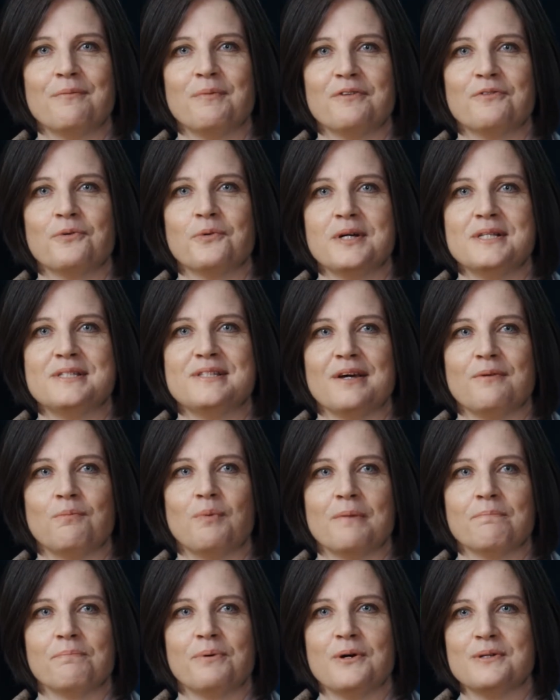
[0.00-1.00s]
we've always said
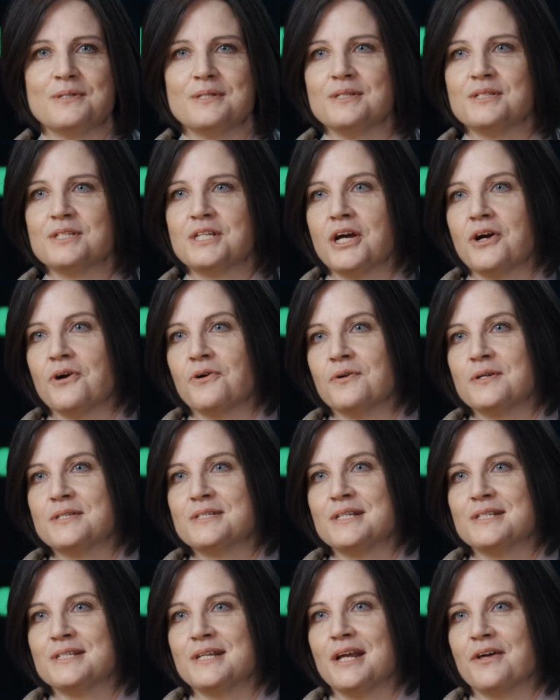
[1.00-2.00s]
one person's
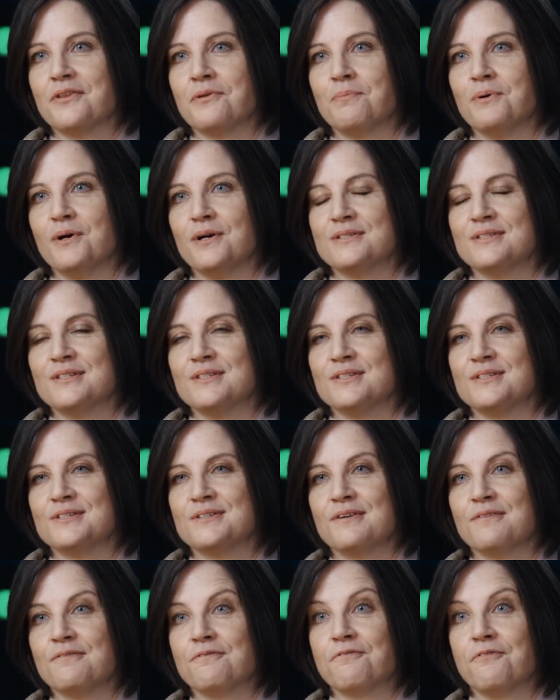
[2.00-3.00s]
terrorist is another person's
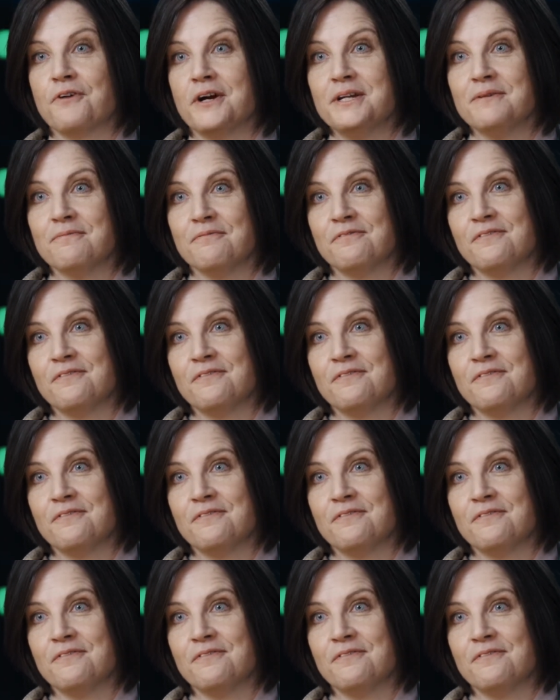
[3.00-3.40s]
freedom